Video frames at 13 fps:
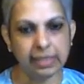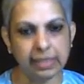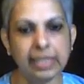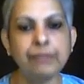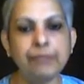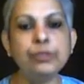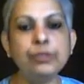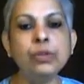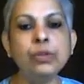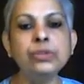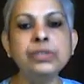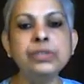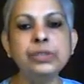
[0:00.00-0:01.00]
If you
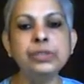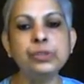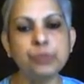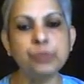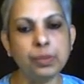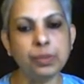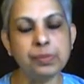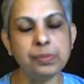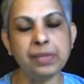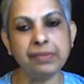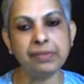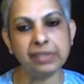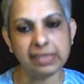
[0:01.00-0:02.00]
want to reduce problems
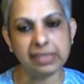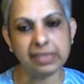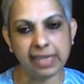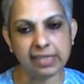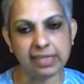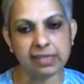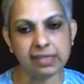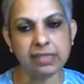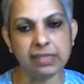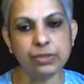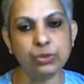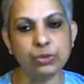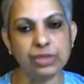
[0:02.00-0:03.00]
after disasters,
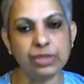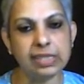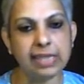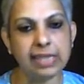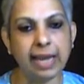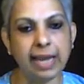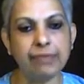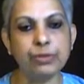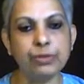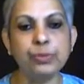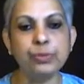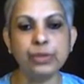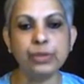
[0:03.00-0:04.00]
you just have
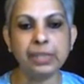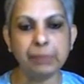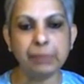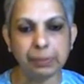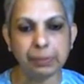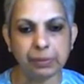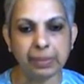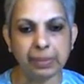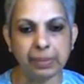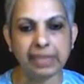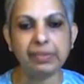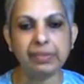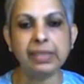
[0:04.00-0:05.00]
to protect people by
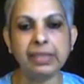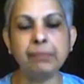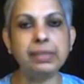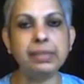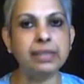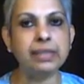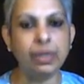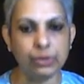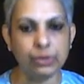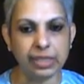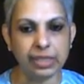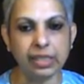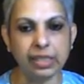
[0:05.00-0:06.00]
giving them better
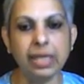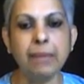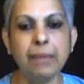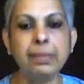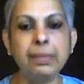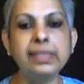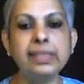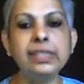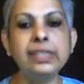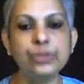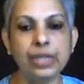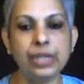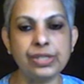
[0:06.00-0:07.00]
housing, better
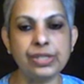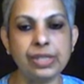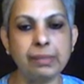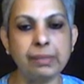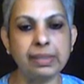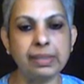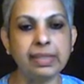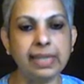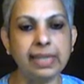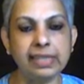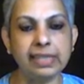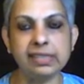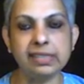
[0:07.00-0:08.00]
education, and better
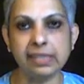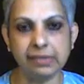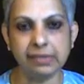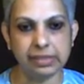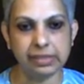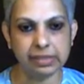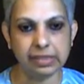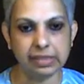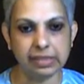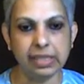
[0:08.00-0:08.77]
health services.